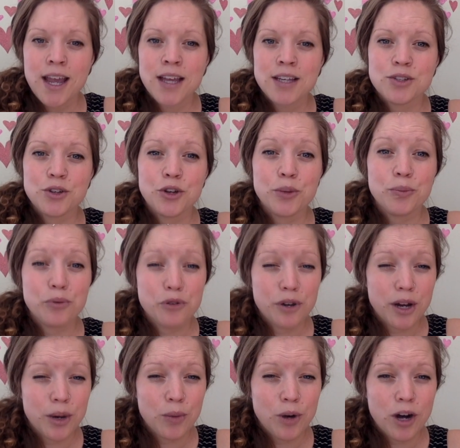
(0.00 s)
So your
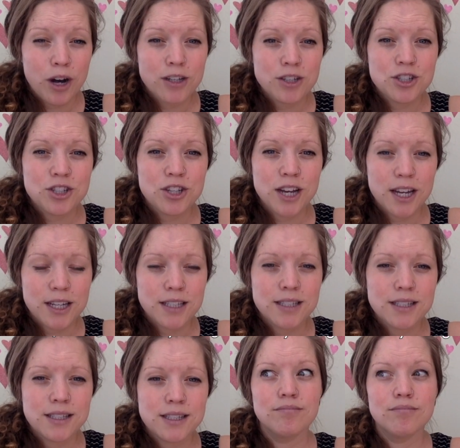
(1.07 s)
pre-wash
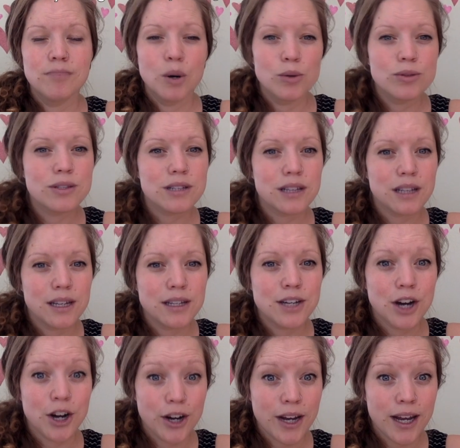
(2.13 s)
is mostly
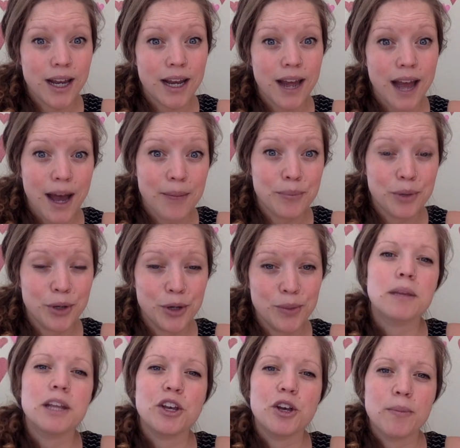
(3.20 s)
targeted at poop
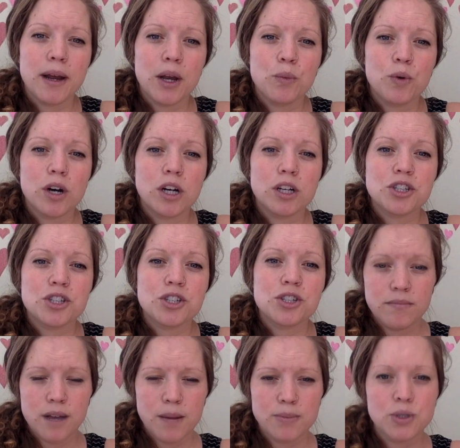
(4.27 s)
and then your main
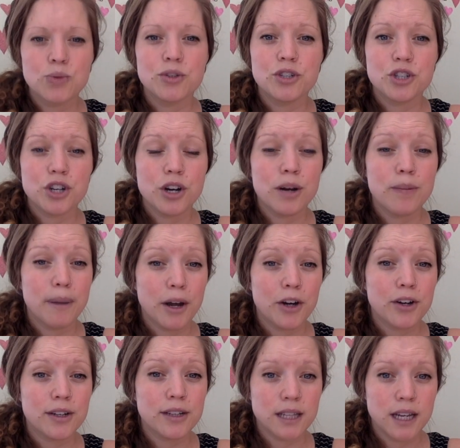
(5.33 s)
wash helps to ensure a
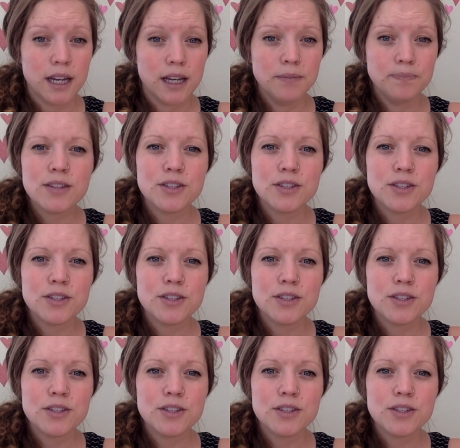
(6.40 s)
better clean.